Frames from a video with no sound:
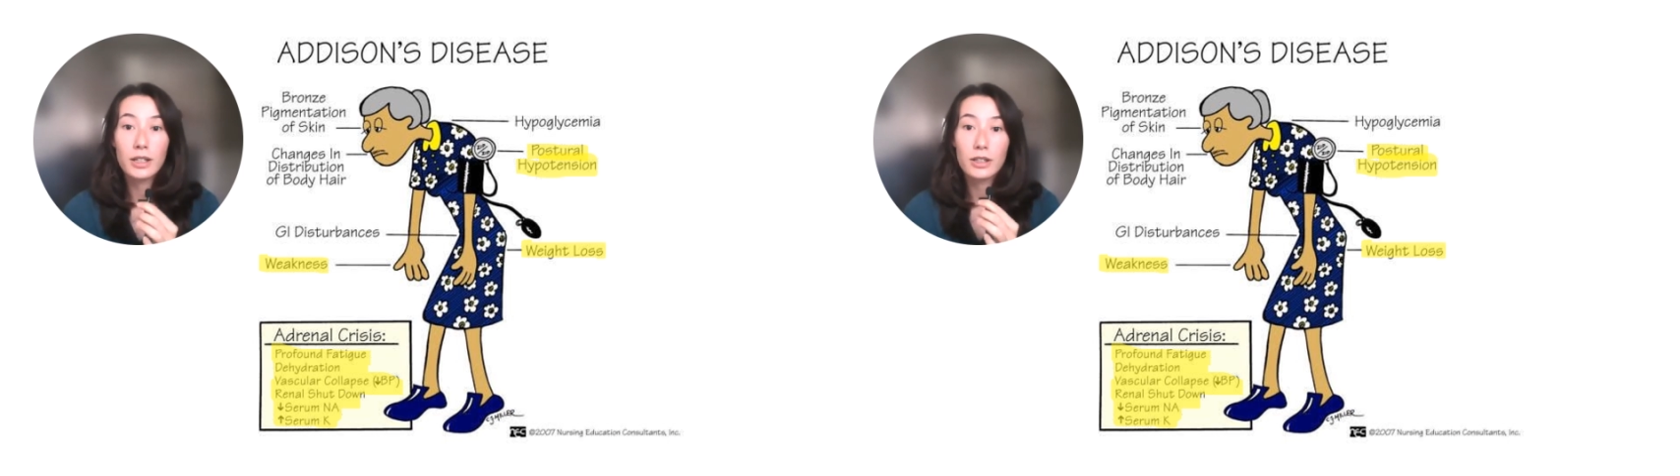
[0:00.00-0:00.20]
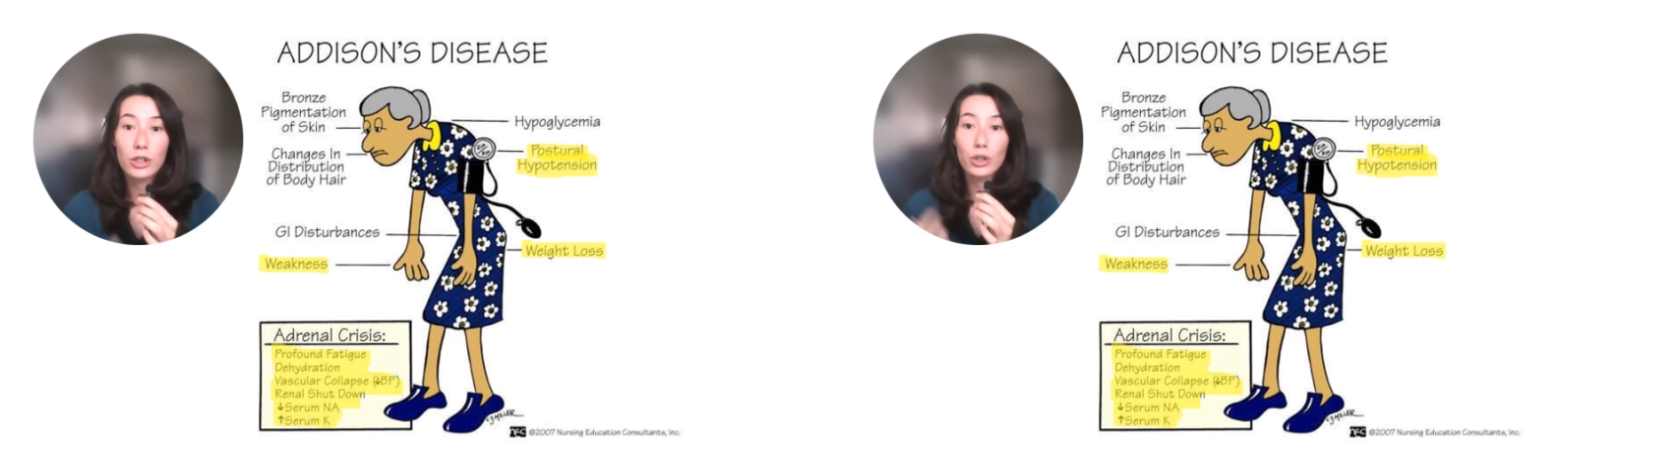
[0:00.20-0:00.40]

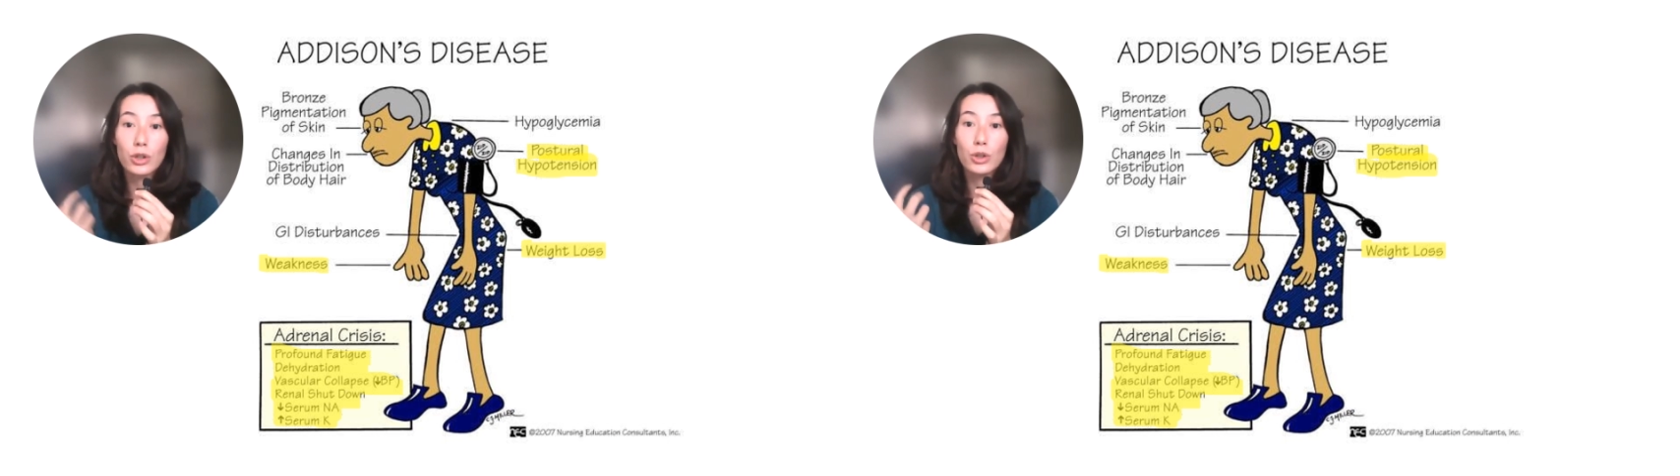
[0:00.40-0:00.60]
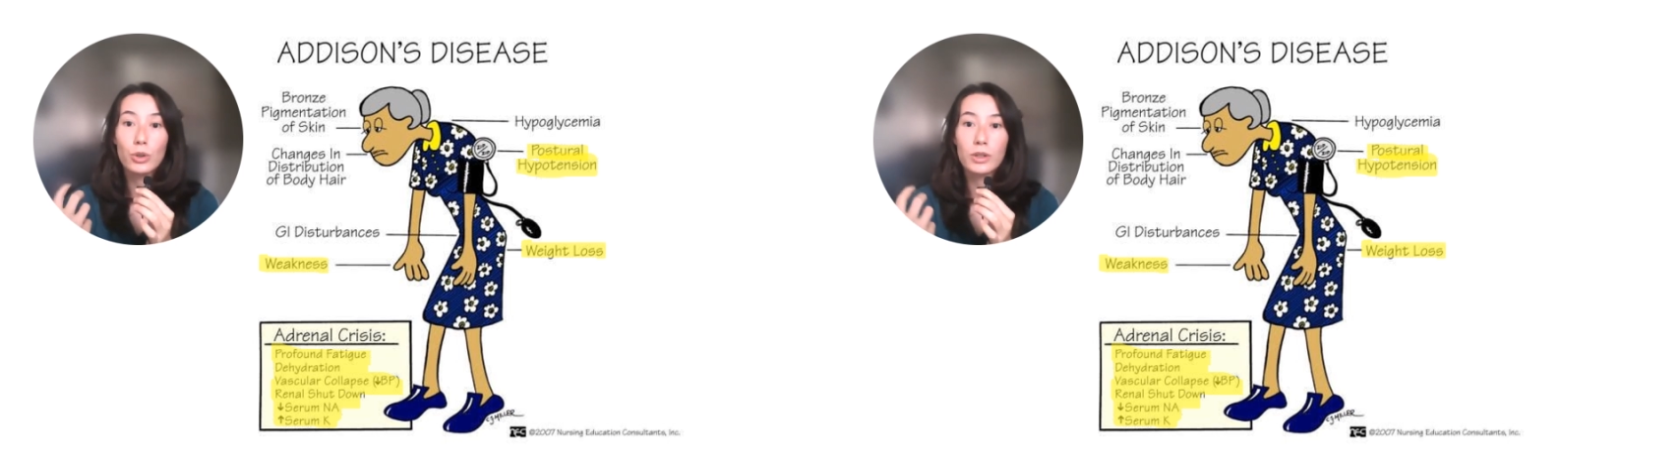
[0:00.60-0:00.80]

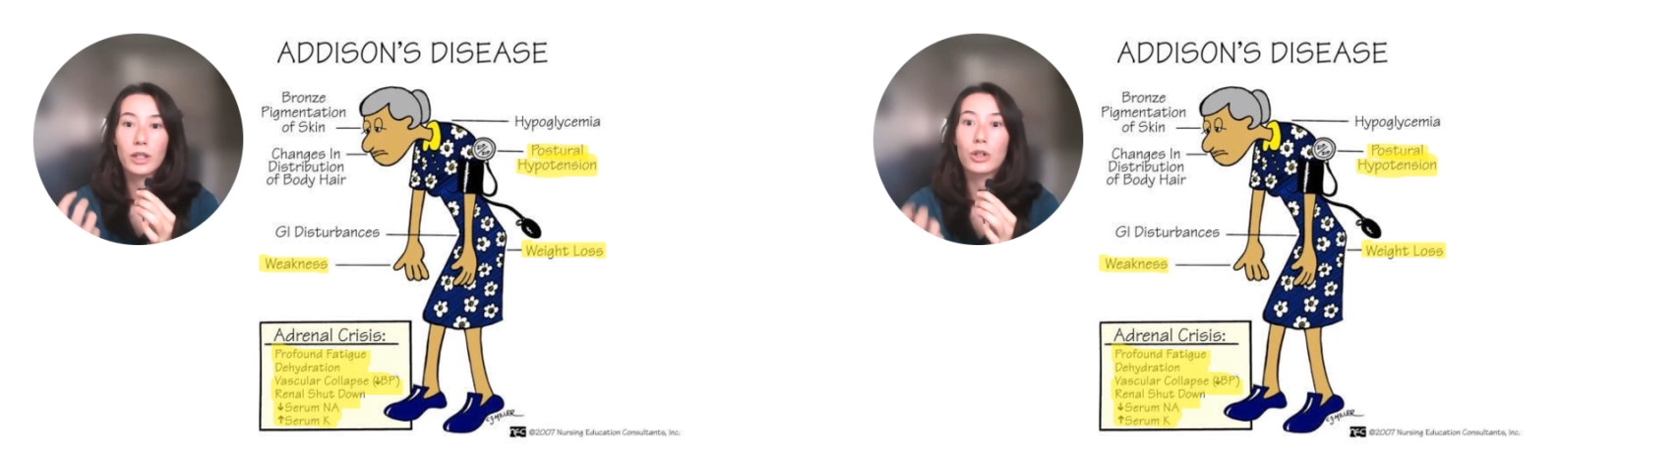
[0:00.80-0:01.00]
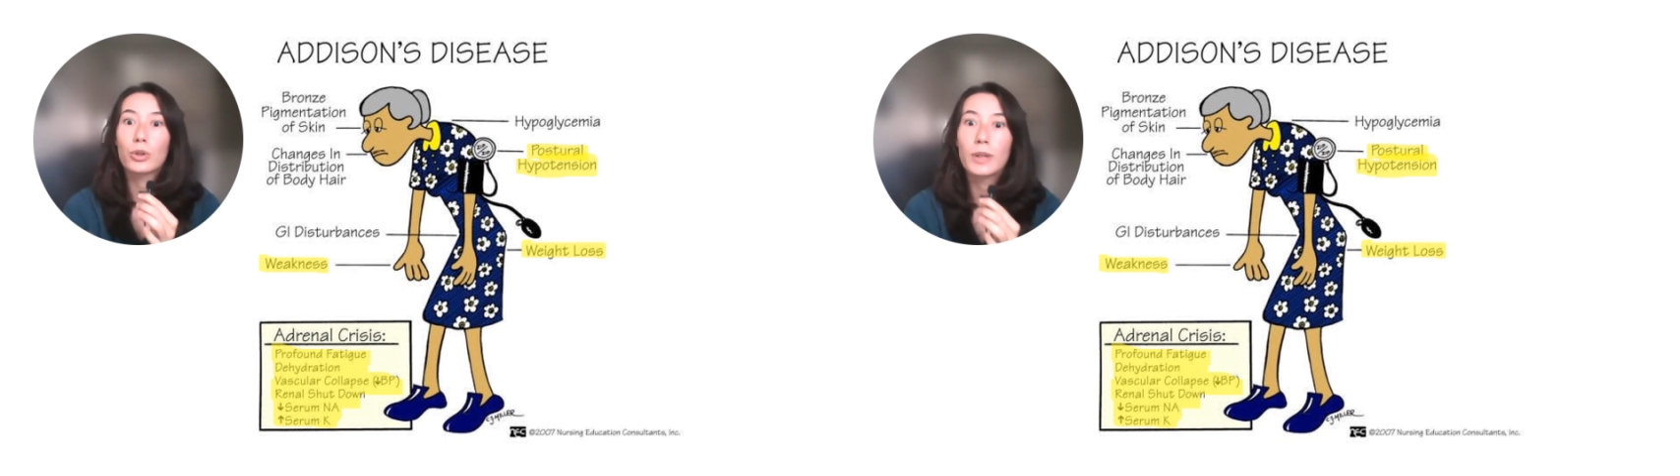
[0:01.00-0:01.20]
to
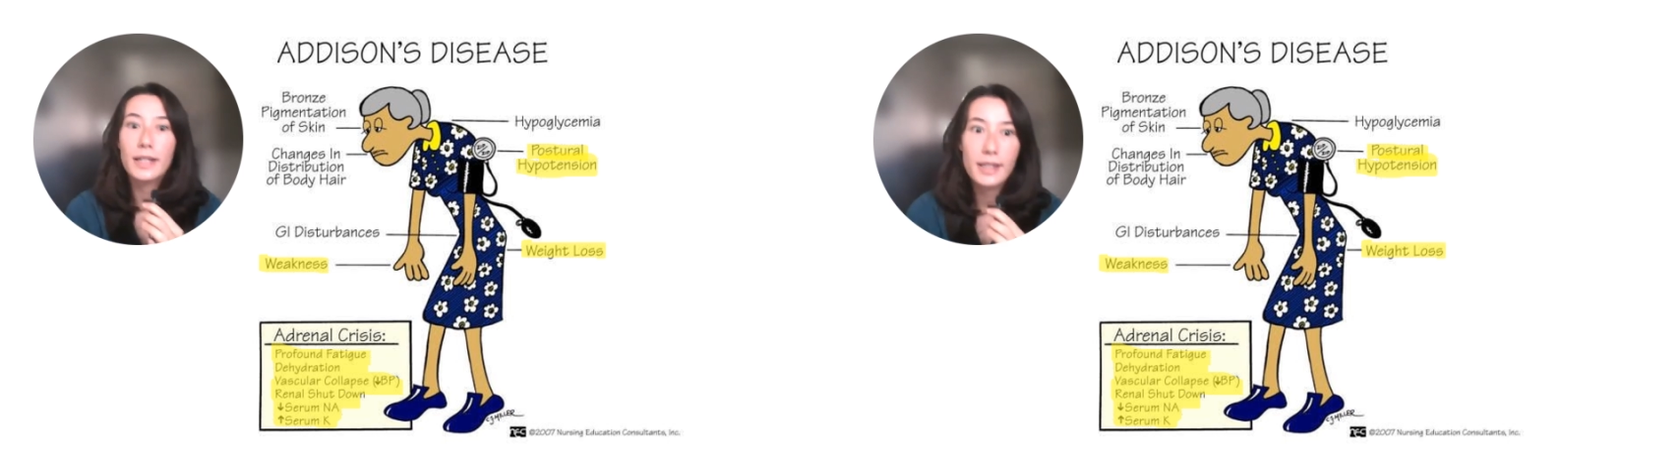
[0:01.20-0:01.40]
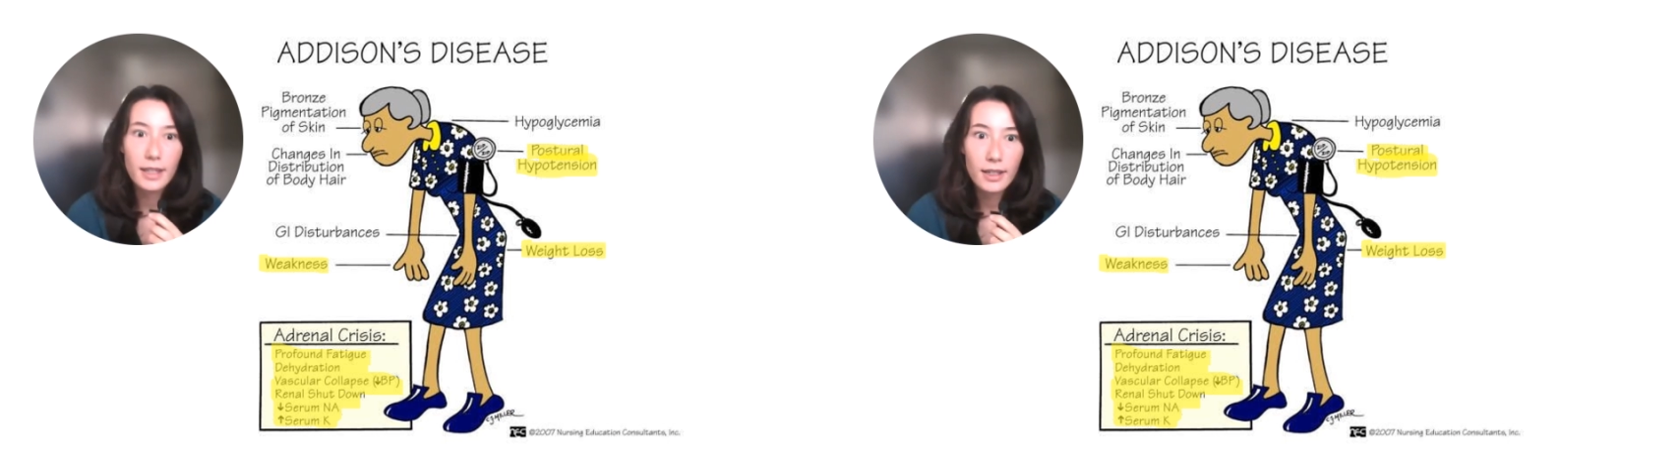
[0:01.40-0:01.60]
decreased